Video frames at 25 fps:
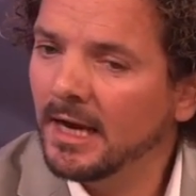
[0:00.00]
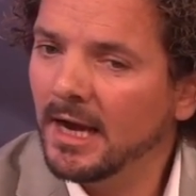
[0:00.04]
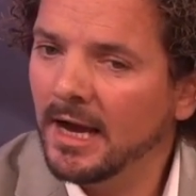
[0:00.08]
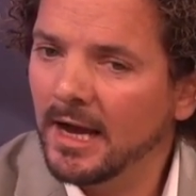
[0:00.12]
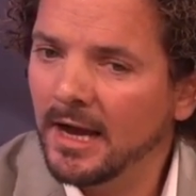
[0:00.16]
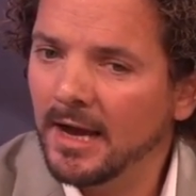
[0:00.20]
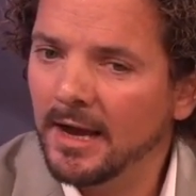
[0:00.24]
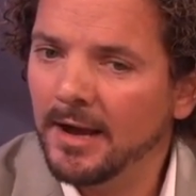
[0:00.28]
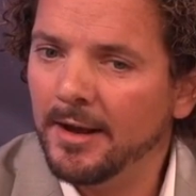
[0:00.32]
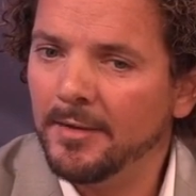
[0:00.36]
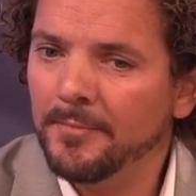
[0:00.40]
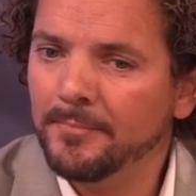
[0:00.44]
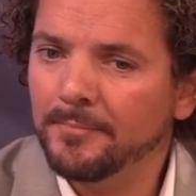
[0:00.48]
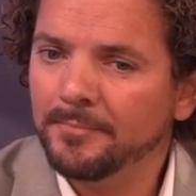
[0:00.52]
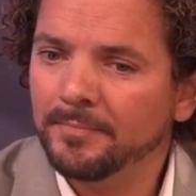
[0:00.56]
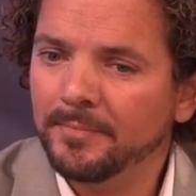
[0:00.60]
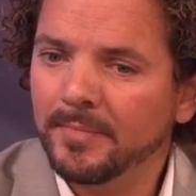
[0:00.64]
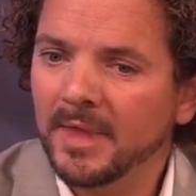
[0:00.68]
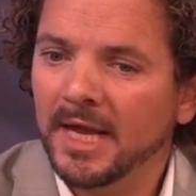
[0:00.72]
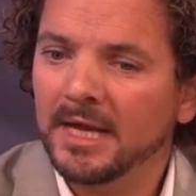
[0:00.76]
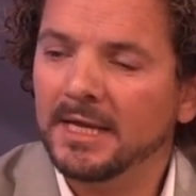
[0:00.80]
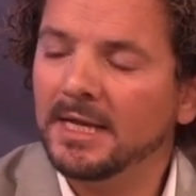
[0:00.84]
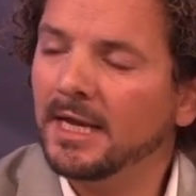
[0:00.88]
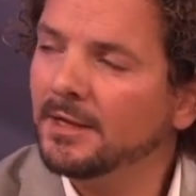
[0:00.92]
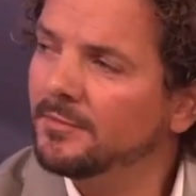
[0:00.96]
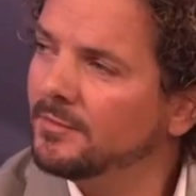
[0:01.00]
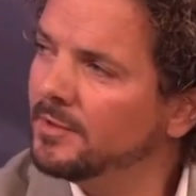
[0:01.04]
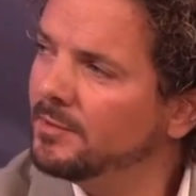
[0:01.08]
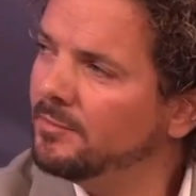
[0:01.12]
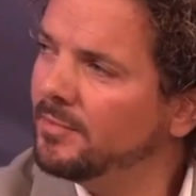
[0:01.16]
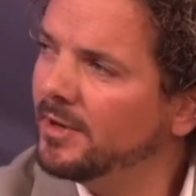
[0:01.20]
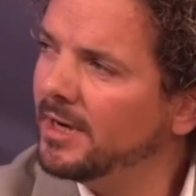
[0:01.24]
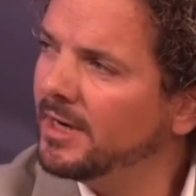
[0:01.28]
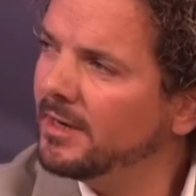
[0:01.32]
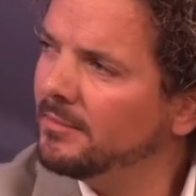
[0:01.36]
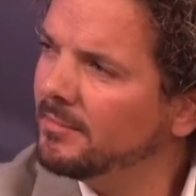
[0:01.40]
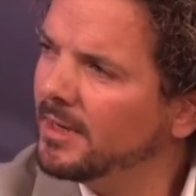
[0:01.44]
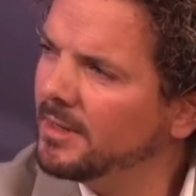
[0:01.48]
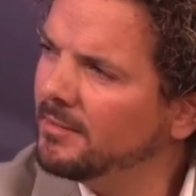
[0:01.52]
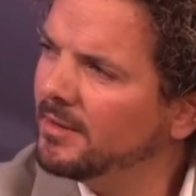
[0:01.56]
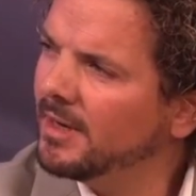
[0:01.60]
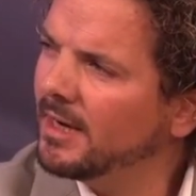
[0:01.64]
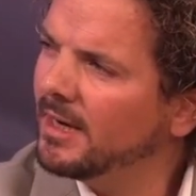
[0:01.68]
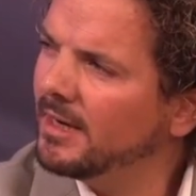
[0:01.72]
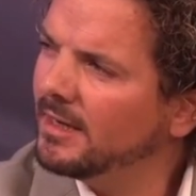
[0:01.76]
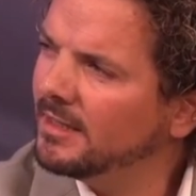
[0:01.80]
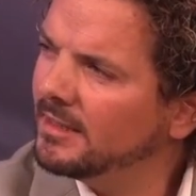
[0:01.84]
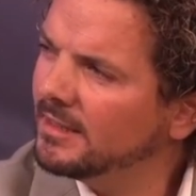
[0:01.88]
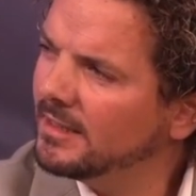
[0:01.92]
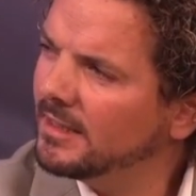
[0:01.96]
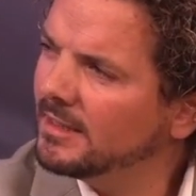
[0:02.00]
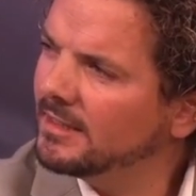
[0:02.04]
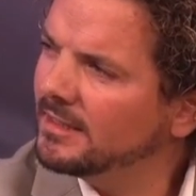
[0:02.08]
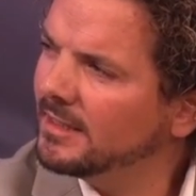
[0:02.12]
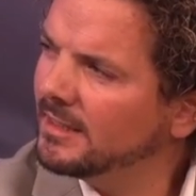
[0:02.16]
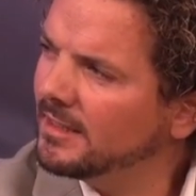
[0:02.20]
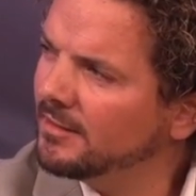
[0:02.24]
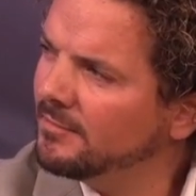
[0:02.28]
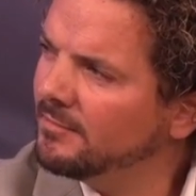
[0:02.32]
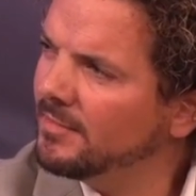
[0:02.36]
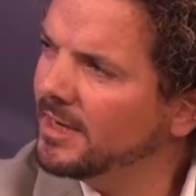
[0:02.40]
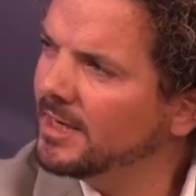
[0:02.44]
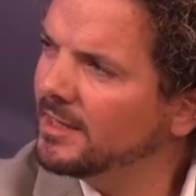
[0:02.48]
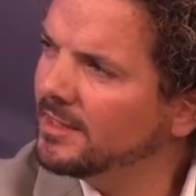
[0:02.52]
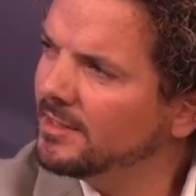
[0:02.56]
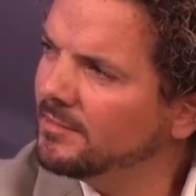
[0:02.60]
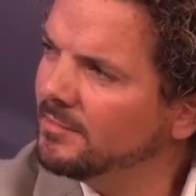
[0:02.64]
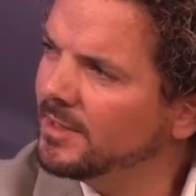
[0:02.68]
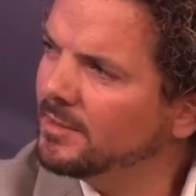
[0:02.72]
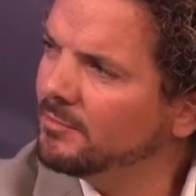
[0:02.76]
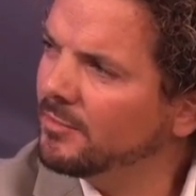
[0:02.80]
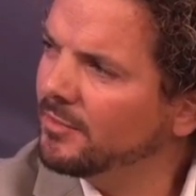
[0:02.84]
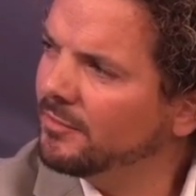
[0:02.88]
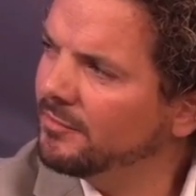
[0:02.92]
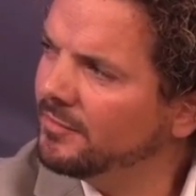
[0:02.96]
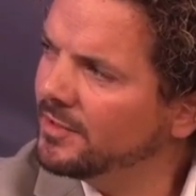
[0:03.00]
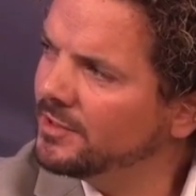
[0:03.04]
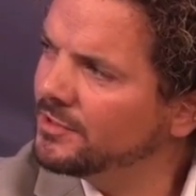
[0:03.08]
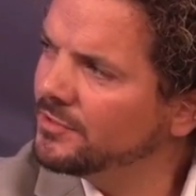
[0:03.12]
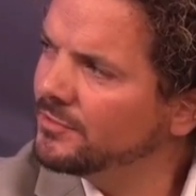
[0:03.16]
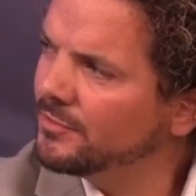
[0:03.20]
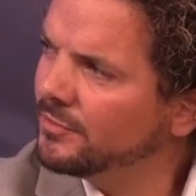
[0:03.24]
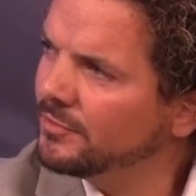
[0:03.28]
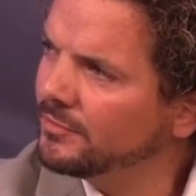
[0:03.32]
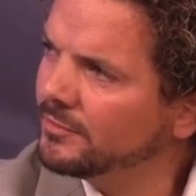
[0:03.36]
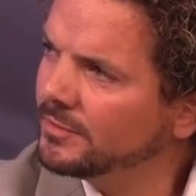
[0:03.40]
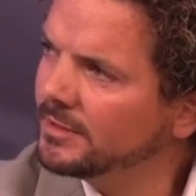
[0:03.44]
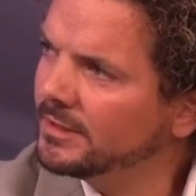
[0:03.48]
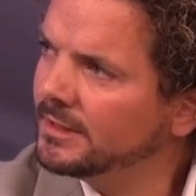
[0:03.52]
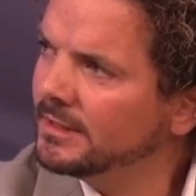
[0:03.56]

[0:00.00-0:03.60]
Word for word: Um, and that we bring, maybe I, I think it'll make it a bit more visual.